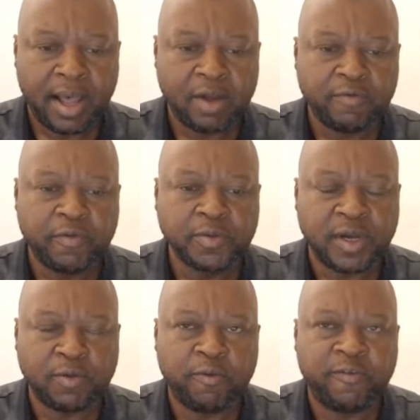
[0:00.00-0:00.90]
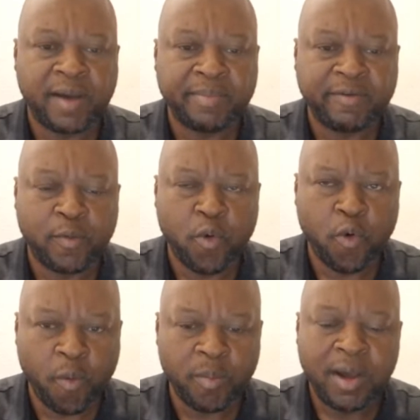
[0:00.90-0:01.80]
anobvunzwa kufamba from
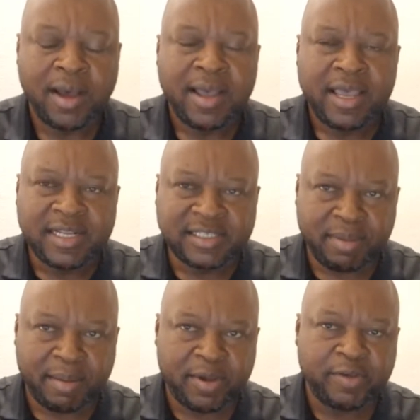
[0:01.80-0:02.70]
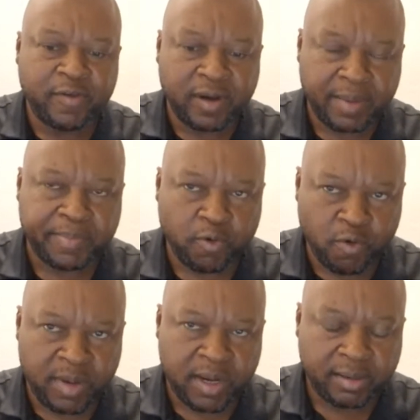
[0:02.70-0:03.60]
home. In Zimbabwe, if you rape a
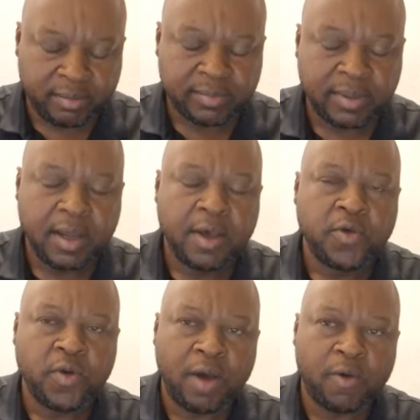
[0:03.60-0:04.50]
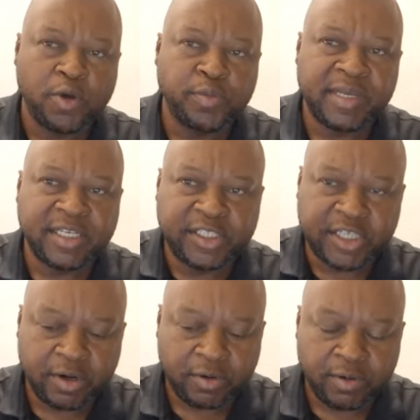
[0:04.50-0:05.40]
woman, you are going to be in
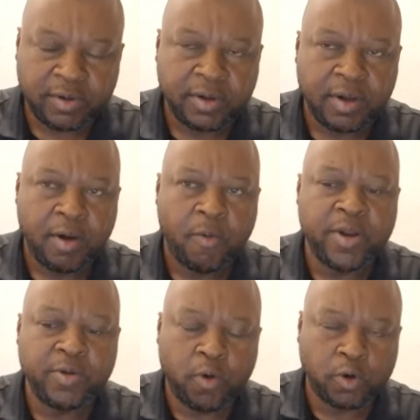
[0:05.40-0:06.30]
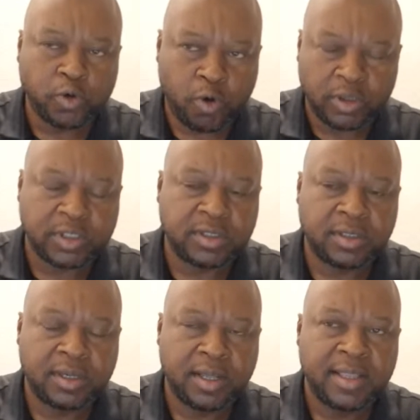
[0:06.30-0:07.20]
jail when you go to court.
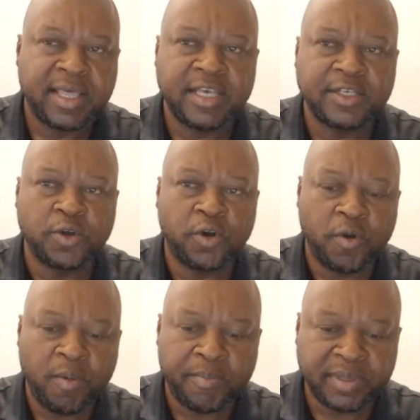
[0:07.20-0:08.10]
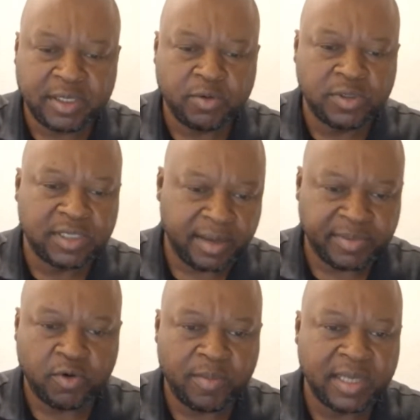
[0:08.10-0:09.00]
There is no normal person who has
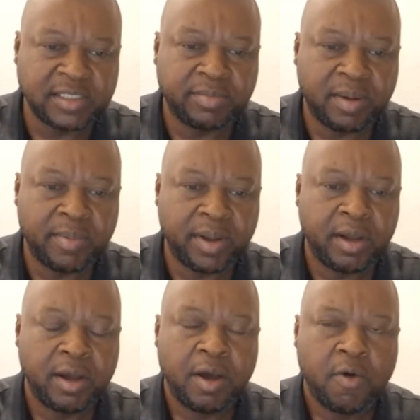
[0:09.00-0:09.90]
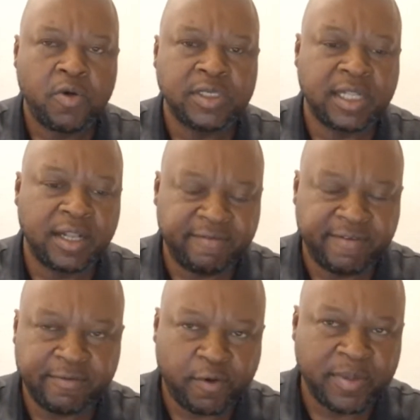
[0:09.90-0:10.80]
raped a woman in Zimbabwe who is
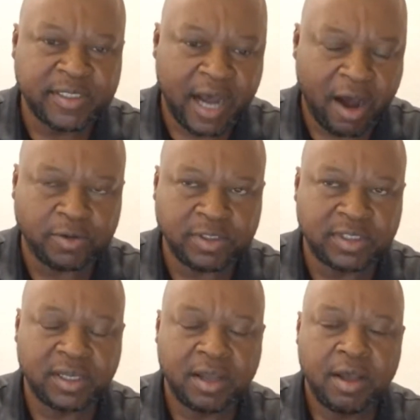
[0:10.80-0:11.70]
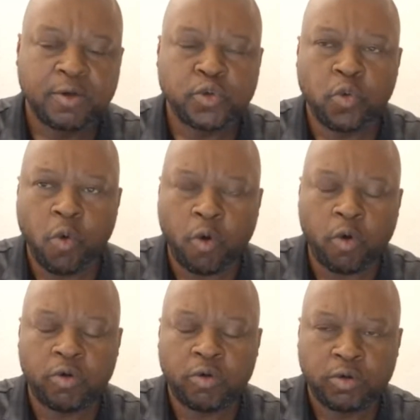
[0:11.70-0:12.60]
leaving from his house to
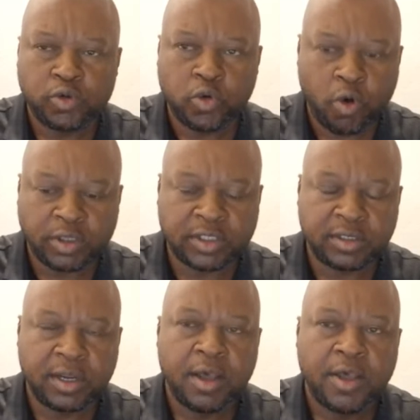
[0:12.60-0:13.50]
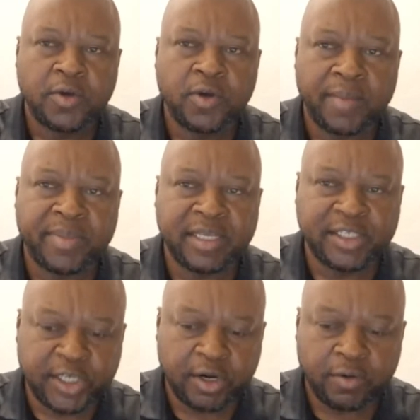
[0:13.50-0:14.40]
walk to court. You're going to be
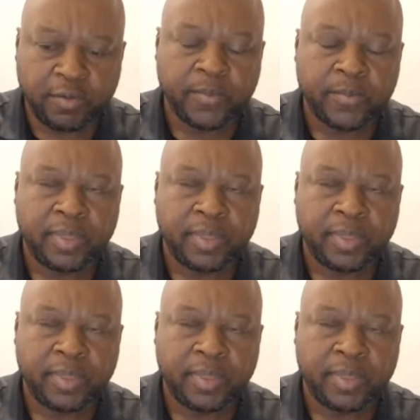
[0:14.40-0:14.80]
in jail